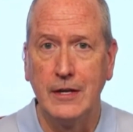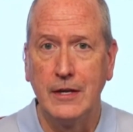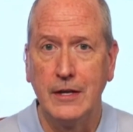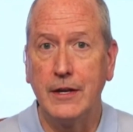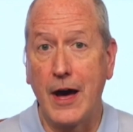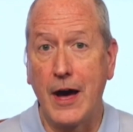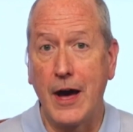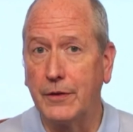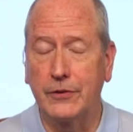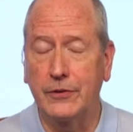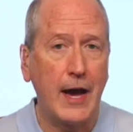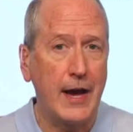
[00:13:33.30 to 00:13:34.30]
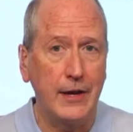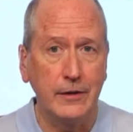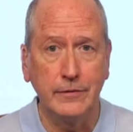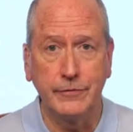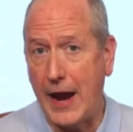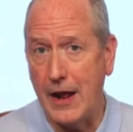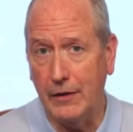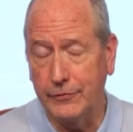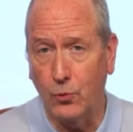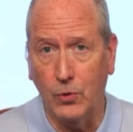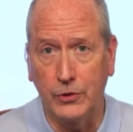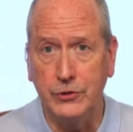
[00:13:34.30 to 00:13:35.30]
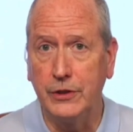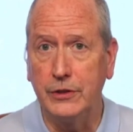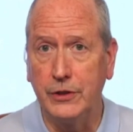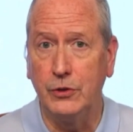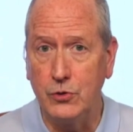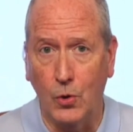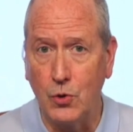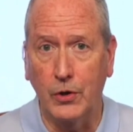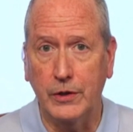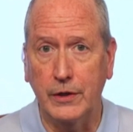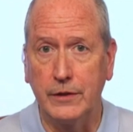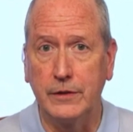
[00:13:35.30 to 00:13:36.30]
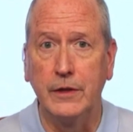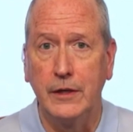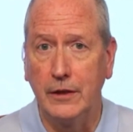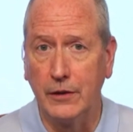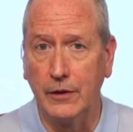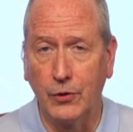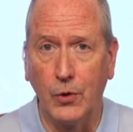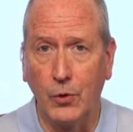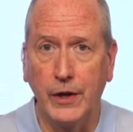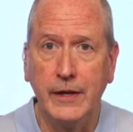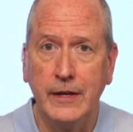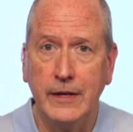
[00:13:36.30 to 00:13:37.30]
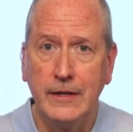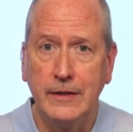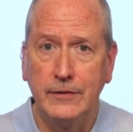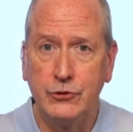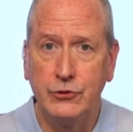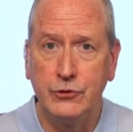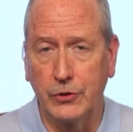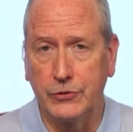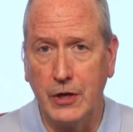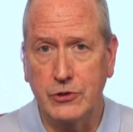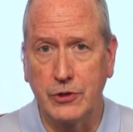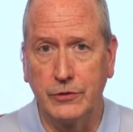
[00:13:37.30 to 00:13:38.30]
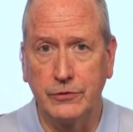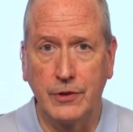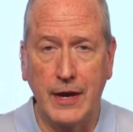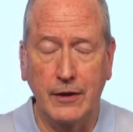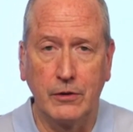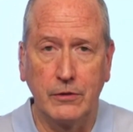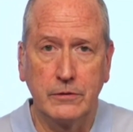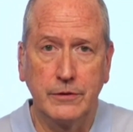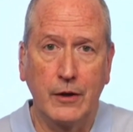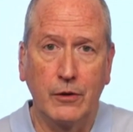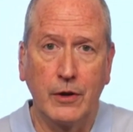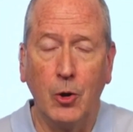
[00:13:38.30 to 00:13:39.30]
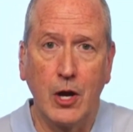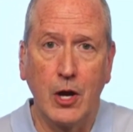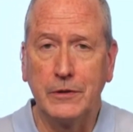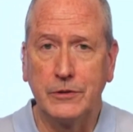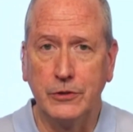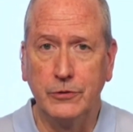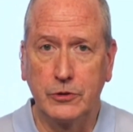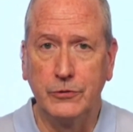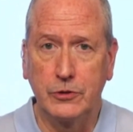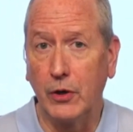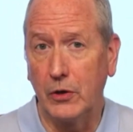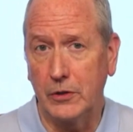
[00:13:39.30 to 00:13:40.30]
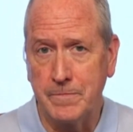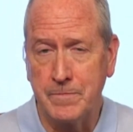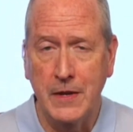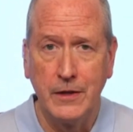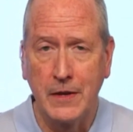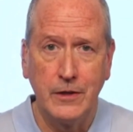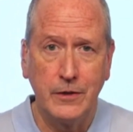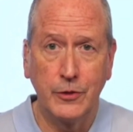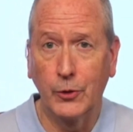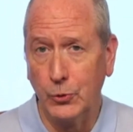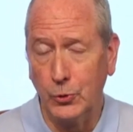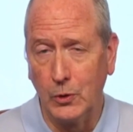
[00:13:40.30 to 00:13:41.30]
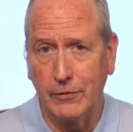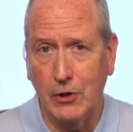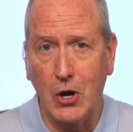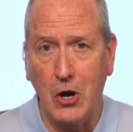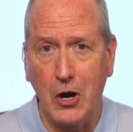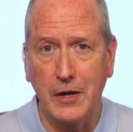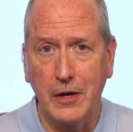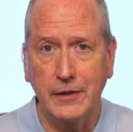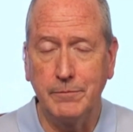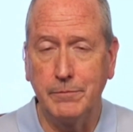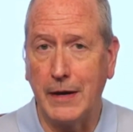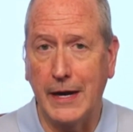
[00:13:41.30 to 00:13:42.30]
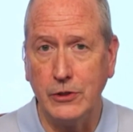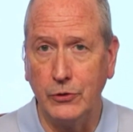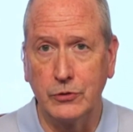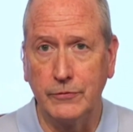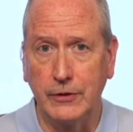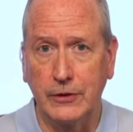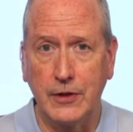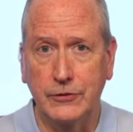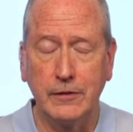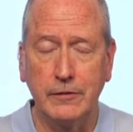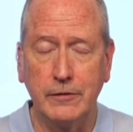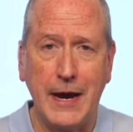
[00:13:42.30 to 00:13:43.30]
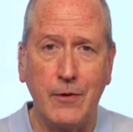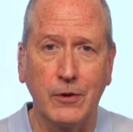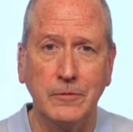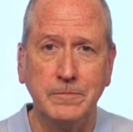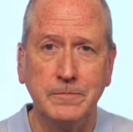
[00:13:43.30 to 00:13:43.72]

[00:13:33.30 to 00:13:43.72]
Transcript: not on the side of California and New York and Illinois, jurisdictions that are helping to subvert the rule of law by use of executive power.